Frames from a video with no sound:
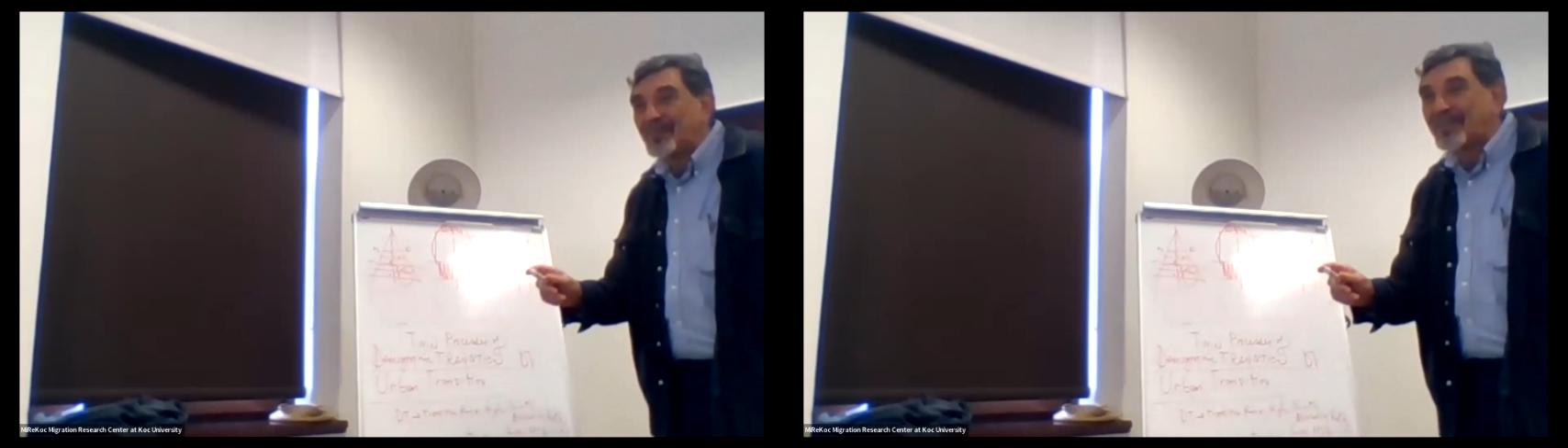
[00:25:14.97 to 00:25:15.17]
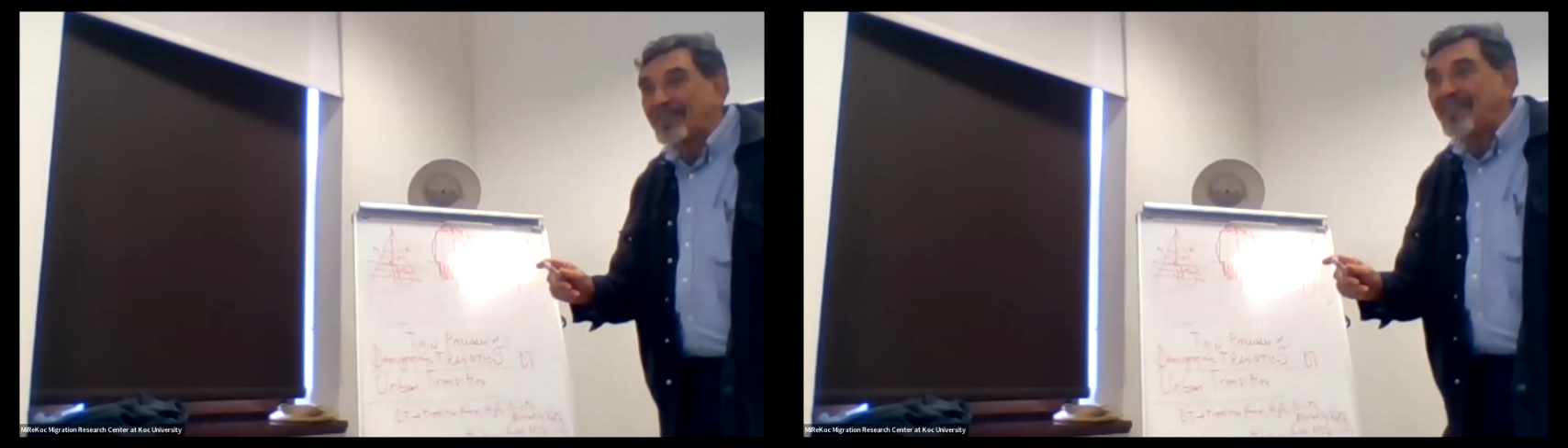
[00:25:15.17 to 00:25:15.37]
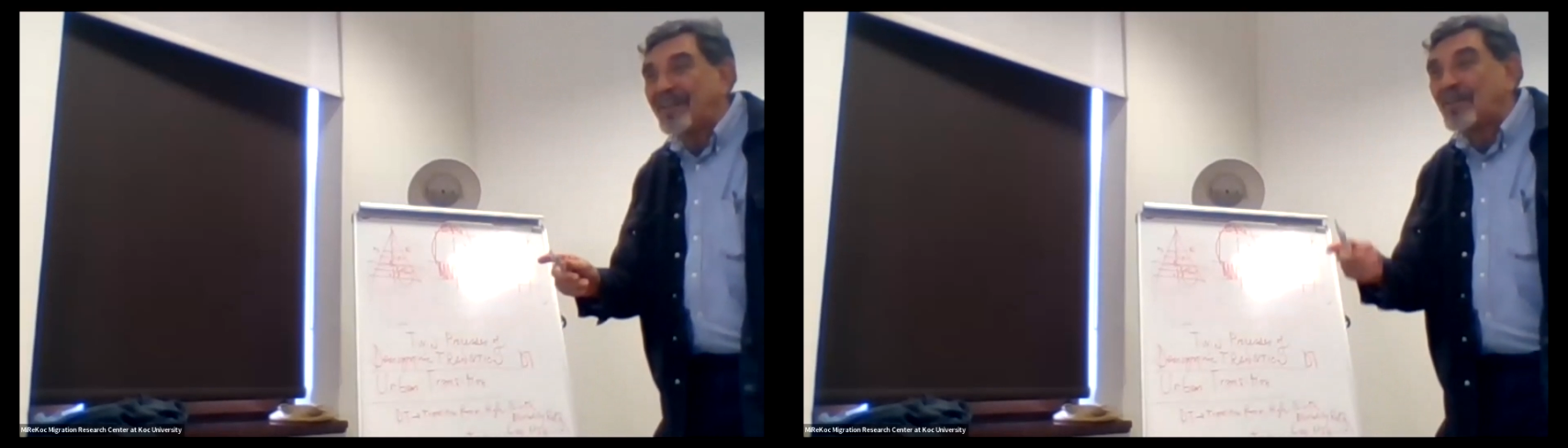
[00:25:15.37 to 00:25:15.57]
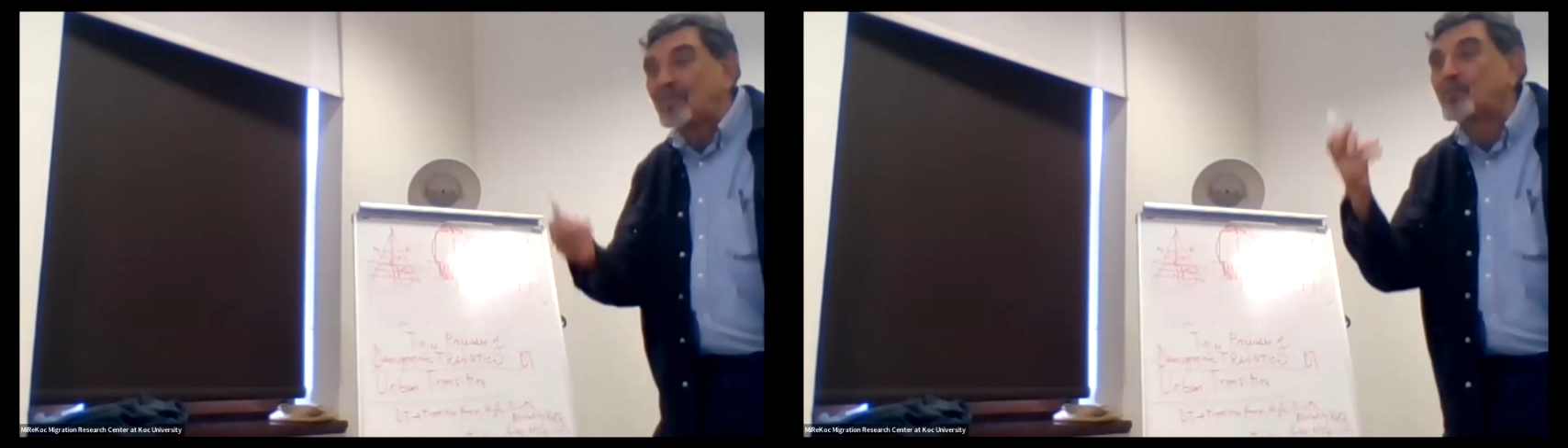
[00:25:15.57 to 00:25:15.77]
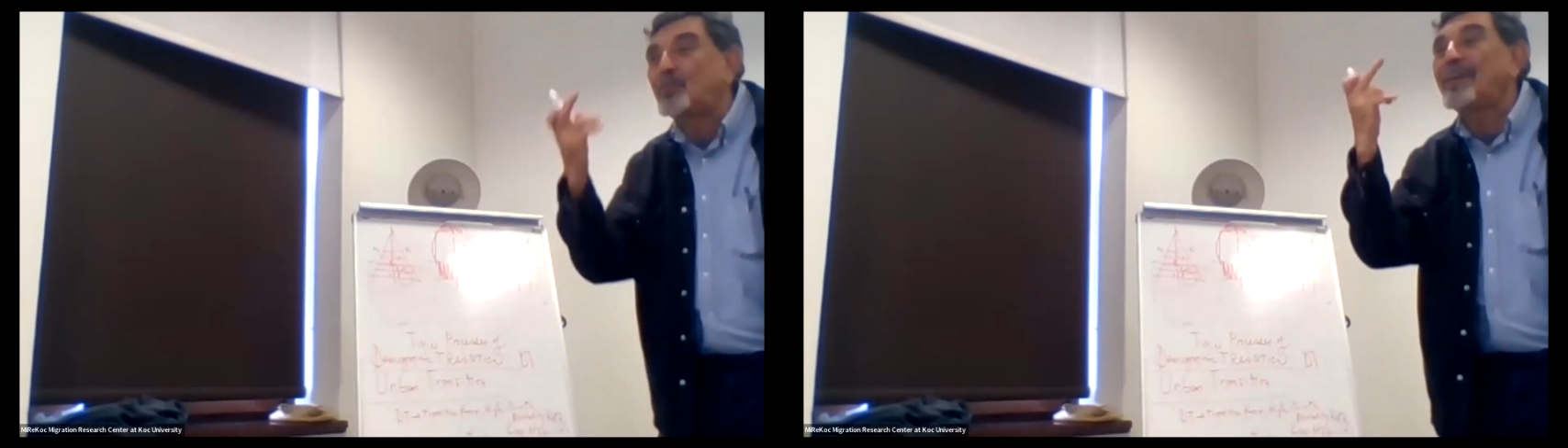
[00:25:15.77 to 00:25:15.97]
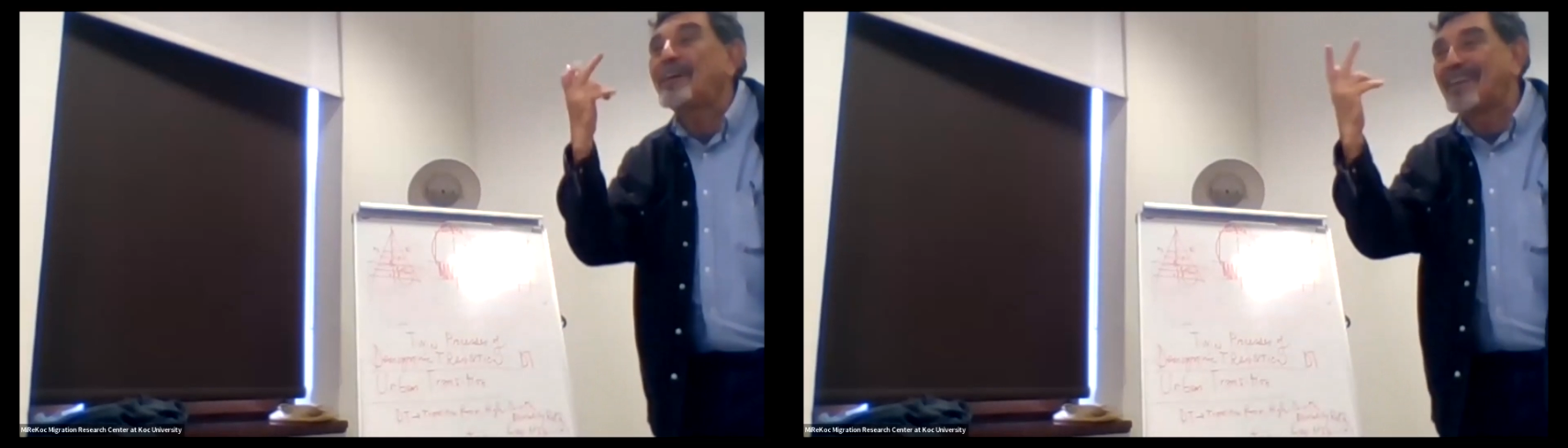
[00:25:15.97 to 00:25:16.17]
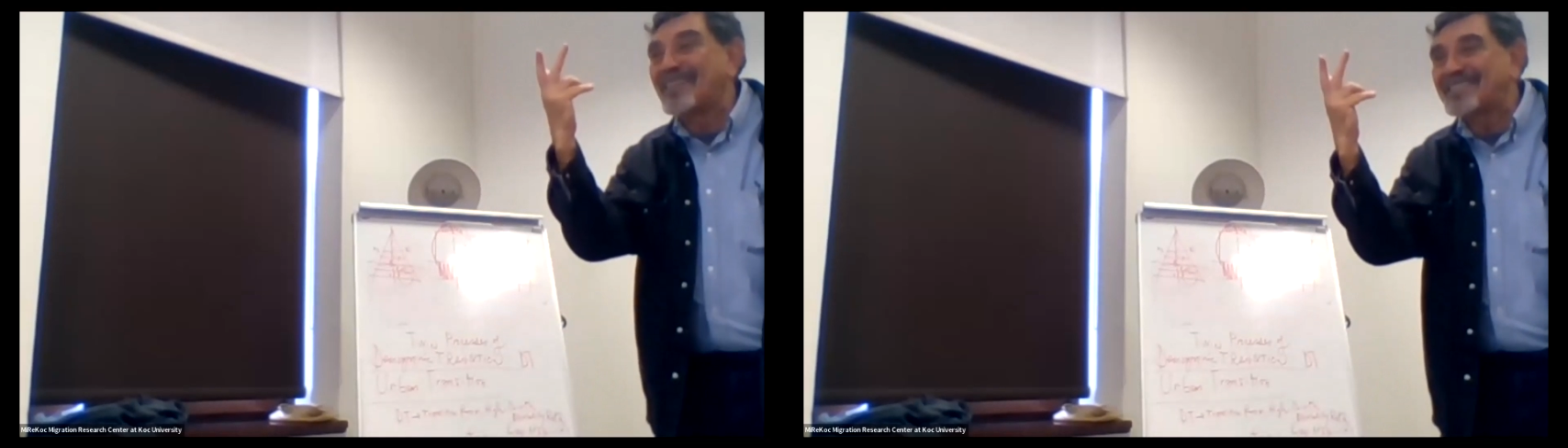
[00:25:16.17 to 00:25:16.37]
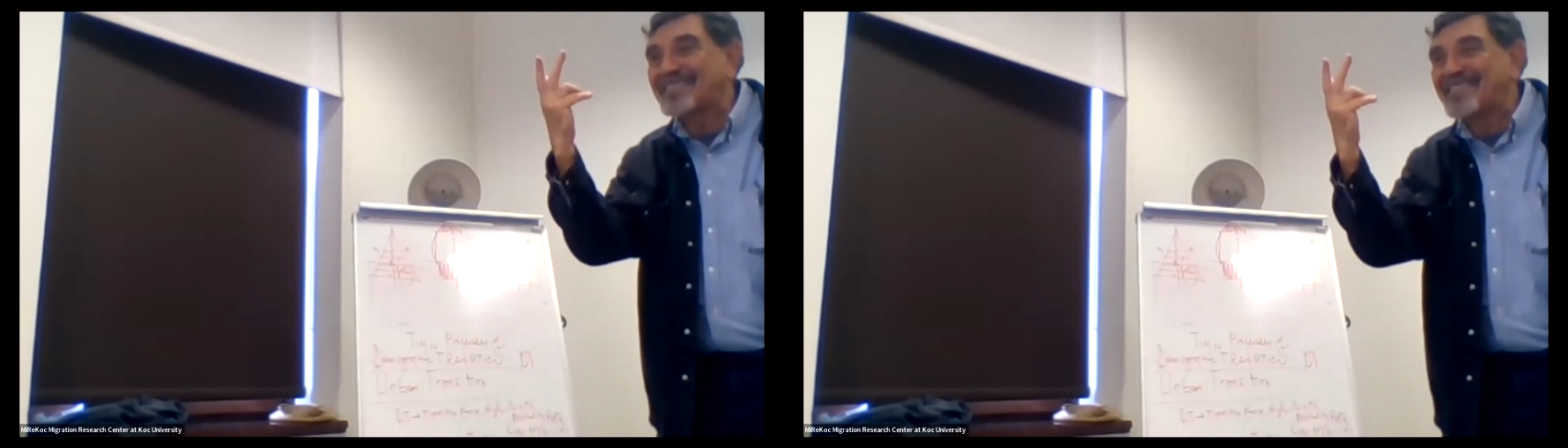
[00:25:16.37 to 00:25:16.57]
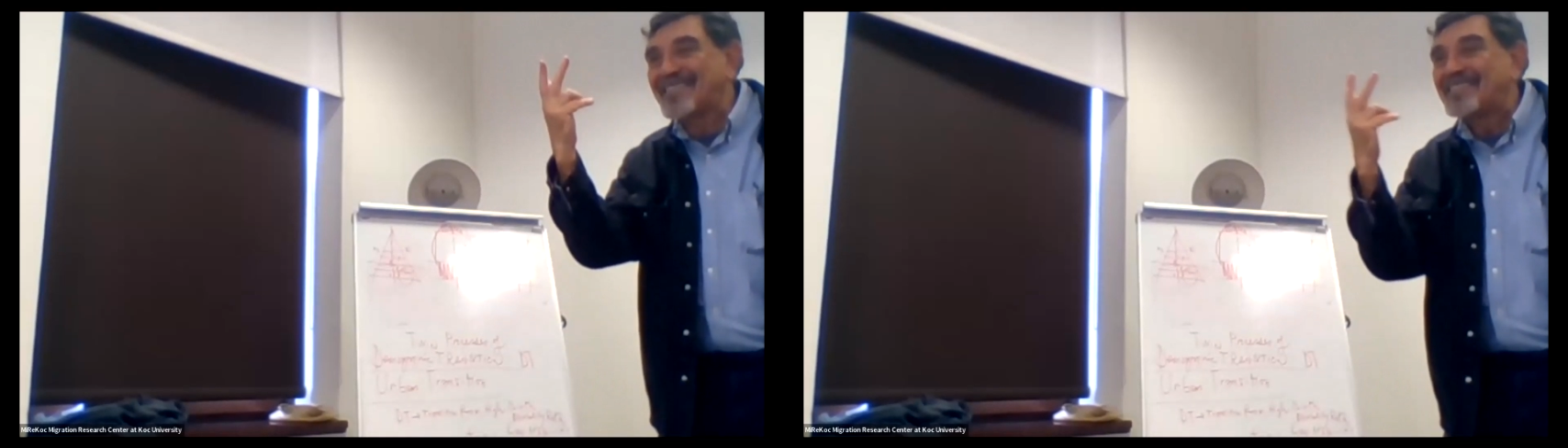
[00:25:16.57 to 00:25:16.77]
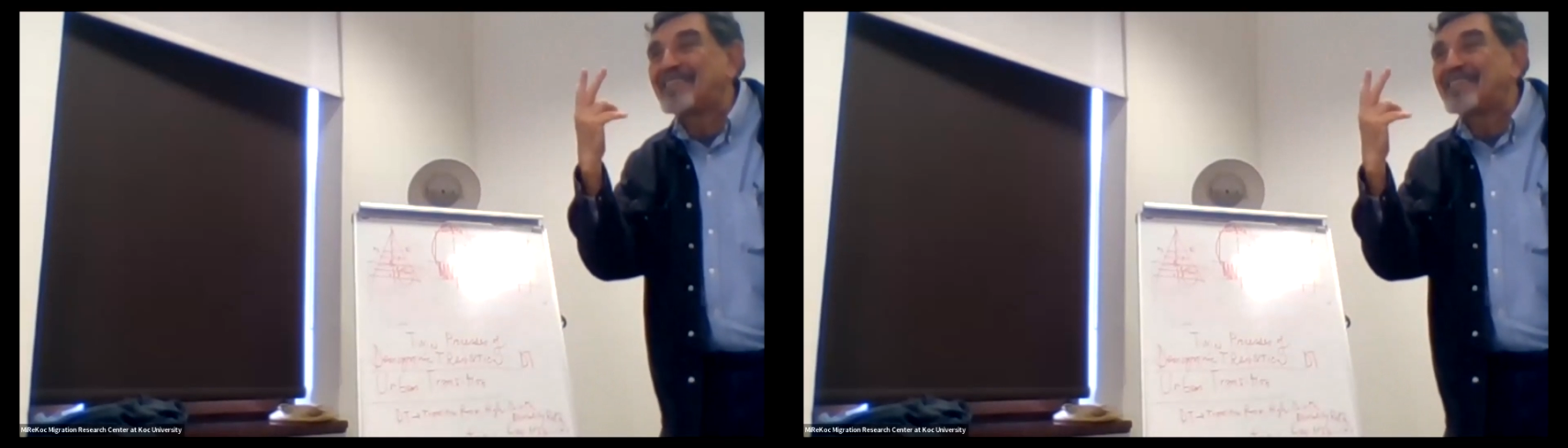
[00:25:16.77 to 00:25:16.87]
okay, 2 adults